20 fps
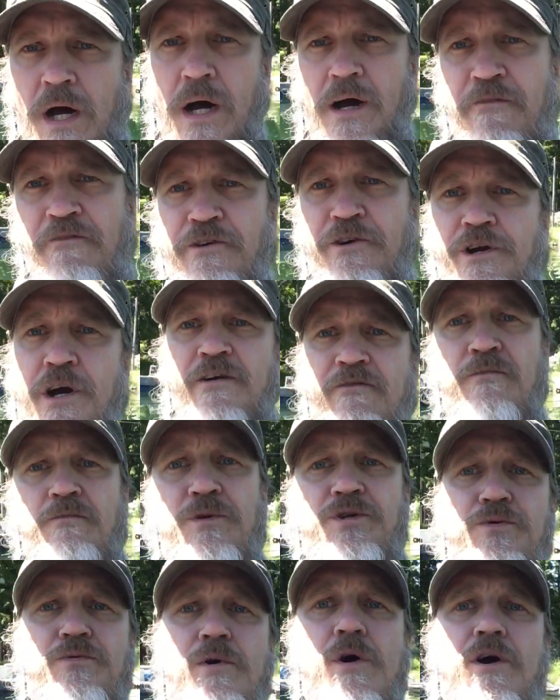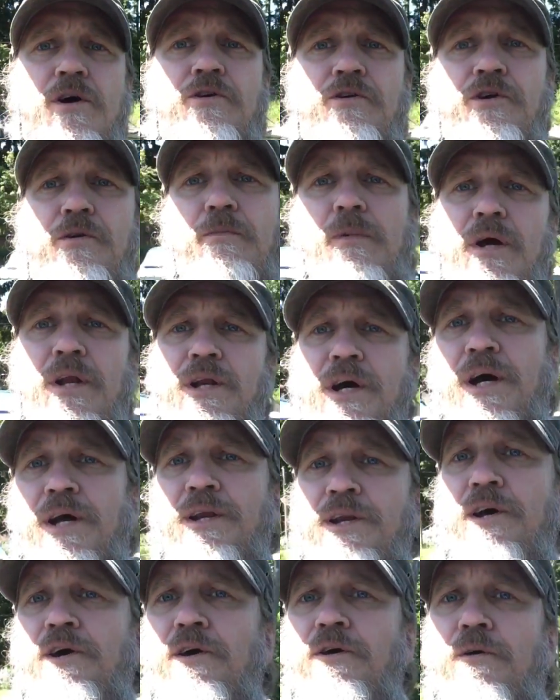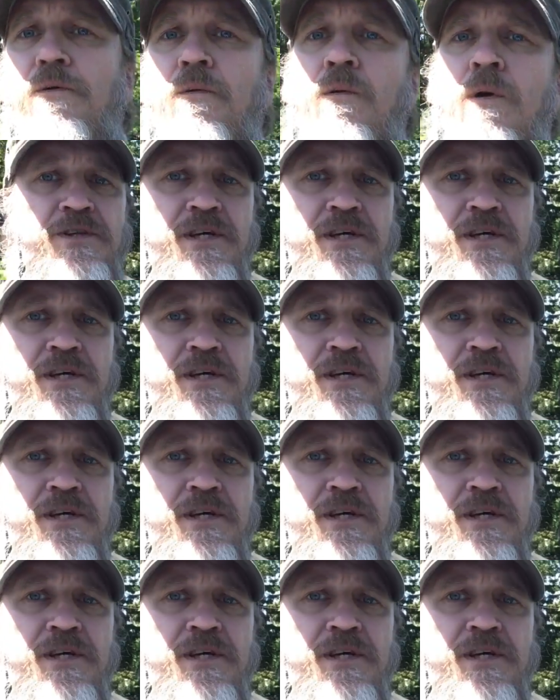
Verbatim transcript: Uh, if you're not from Toronto, you might not know.